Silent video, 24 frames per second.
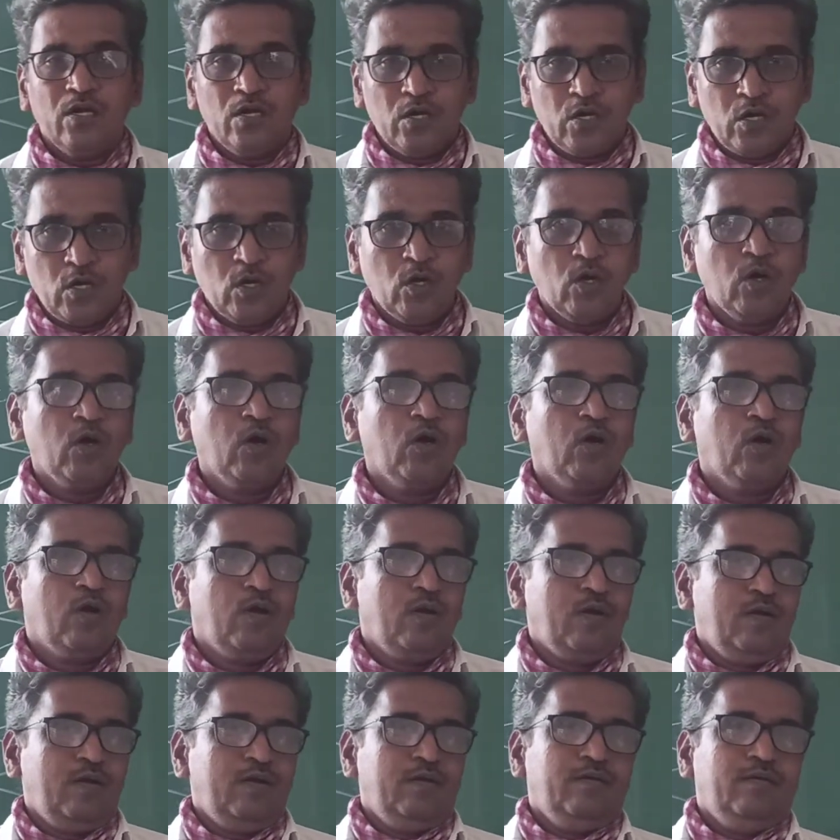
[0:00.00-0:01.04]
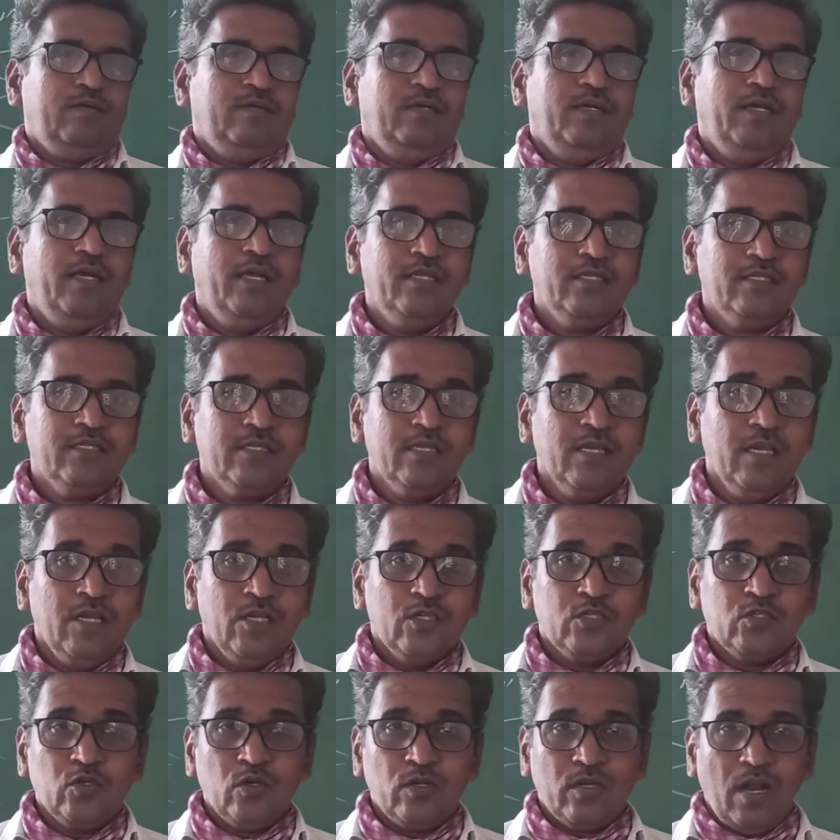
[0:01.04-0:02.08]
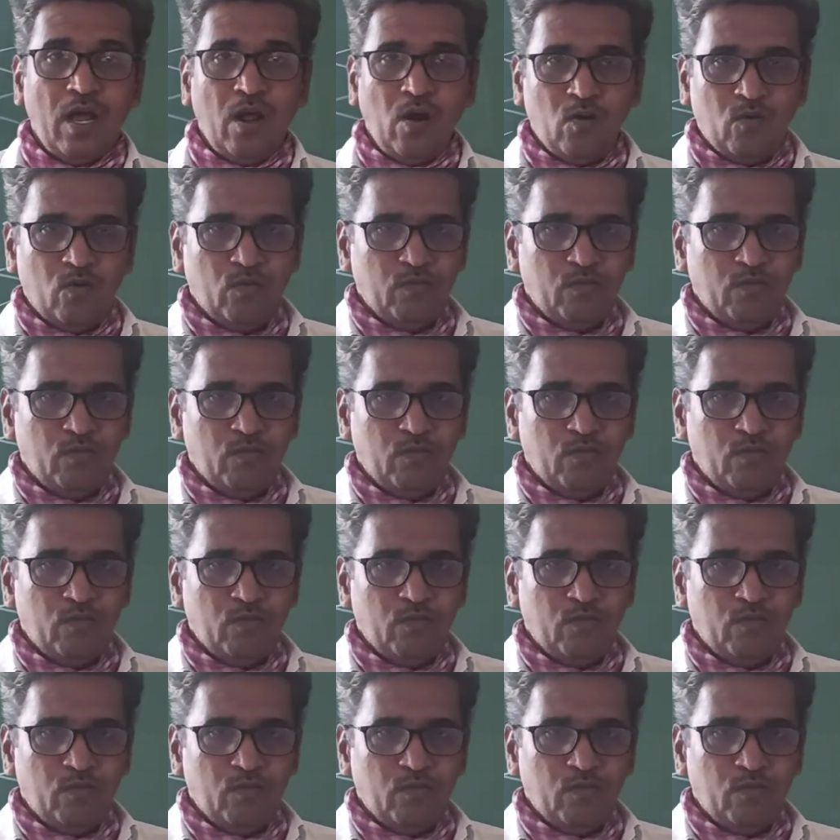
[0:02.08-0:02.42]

drawn. Yes. So now,